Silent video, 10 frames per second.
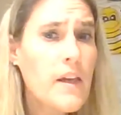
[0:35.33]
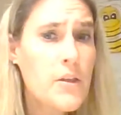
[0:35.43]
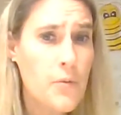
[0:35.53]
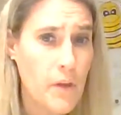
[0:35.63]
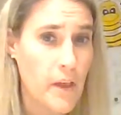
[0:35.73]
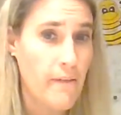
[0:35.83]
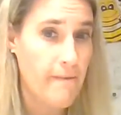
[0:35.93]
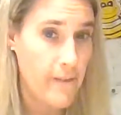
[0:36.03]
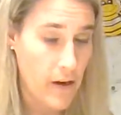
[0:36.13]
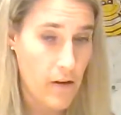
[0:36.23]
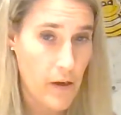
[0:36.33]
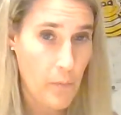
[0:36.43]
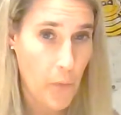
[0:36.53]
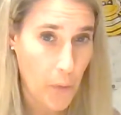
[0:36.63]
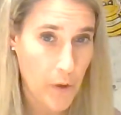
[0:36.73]
It's really a very
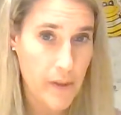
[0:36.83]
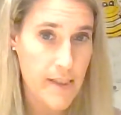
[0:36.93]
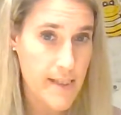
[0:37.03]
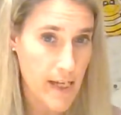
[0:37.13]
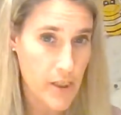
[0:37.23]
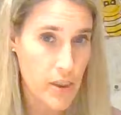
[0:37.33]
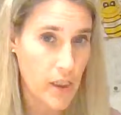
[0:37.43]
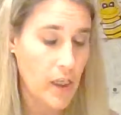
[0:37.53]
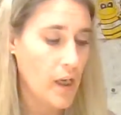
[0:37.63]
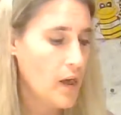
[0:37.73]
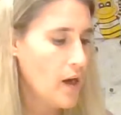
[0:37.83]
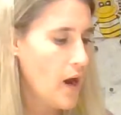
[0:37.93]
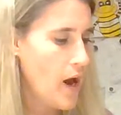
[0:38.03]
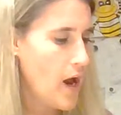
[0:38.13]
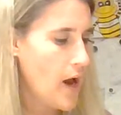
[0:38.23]
important session
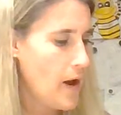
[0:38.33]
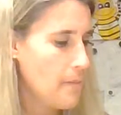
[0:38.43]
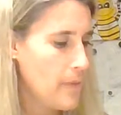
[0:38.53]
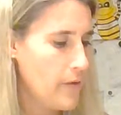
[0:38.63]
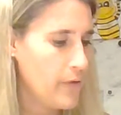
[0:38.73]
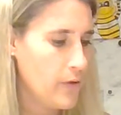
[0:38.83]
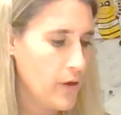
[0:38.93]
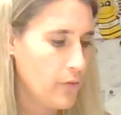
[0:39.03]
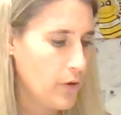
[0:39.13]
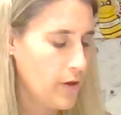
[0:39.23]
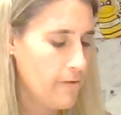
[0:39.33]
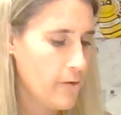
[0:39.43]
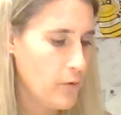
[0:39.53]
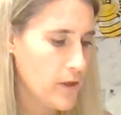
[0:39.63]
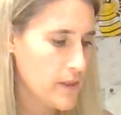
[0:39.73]
um, if you can really
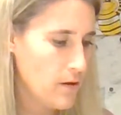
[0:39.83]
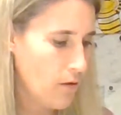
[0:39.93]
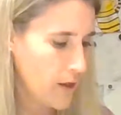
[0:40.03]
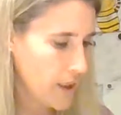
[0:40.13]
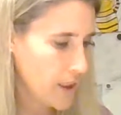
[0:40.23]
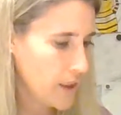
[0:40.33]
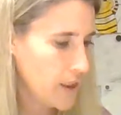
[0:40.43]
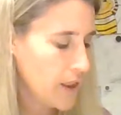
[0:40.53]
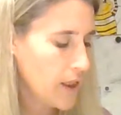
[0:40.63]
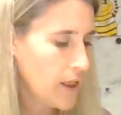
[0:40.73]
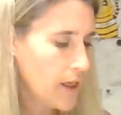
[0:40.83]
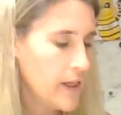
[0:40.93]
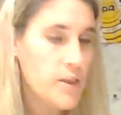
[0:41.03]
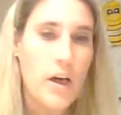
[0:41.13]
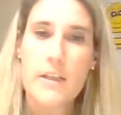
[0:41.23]
focus on it.
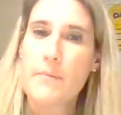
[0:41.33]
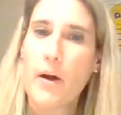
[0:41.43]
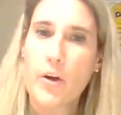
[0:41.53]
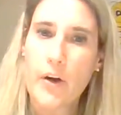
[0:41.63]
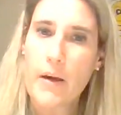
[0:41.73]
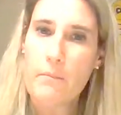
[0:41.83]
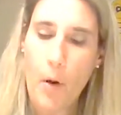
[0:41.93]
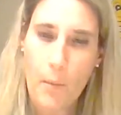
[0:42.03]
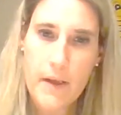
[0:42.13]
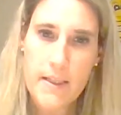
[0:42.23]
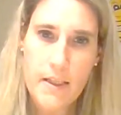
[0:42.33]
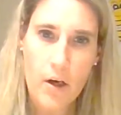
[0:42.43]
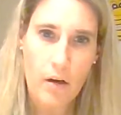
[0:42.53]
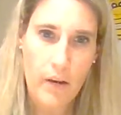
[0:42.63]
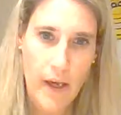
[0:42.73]
It talks about great moments in
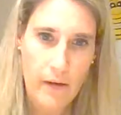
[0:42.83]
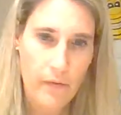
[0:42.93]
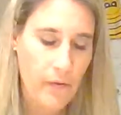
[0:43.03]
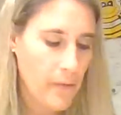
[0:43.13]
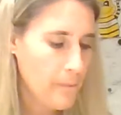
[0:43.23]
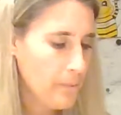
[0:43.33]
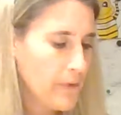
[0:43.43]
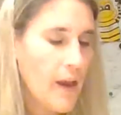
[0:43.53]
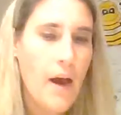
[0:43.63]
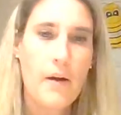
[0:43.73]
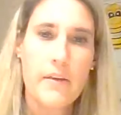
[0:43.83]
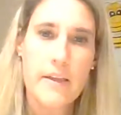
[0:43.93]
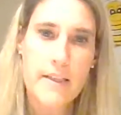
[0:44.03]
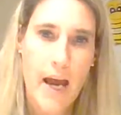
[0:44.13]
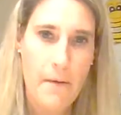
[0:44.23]
our life,
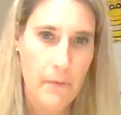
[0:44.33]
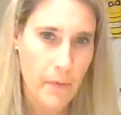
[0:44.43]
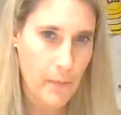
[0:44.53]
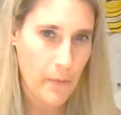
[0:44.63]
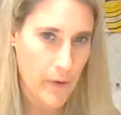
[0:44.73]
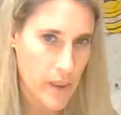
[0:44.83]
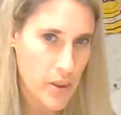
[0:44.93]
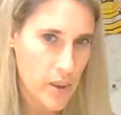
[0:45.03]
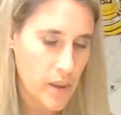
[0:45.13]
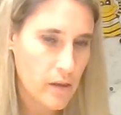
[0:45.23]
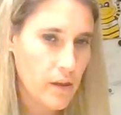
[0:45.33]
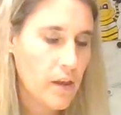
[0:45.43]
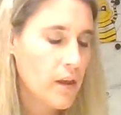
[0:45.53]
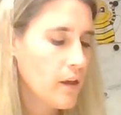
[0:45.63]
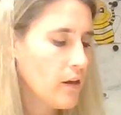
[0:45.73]
the time of preparation.
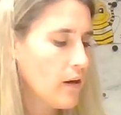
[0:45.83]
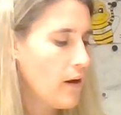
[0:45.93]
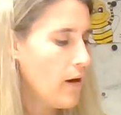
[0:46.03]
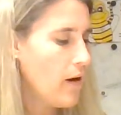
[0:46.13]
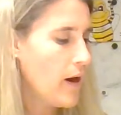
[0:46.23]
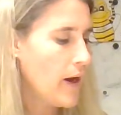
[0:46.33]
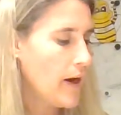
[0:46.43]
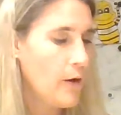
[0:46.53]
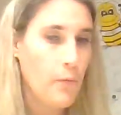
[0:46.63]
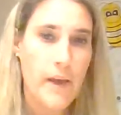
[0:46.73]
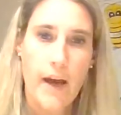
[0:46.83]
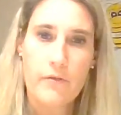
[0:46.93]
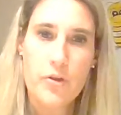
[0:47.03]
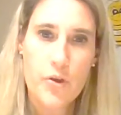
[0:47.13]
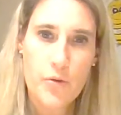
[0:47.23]
Uh, we
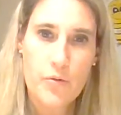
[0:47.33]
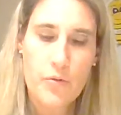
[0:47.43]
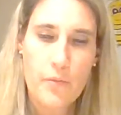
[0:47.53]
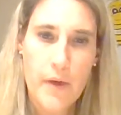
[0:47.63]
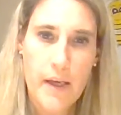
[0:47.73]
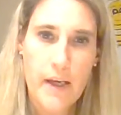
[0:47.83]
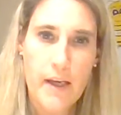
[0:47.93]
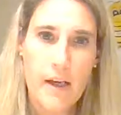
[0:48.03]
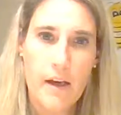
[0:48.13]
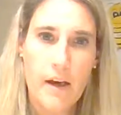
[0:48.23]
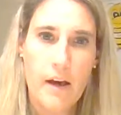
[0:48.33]
have two big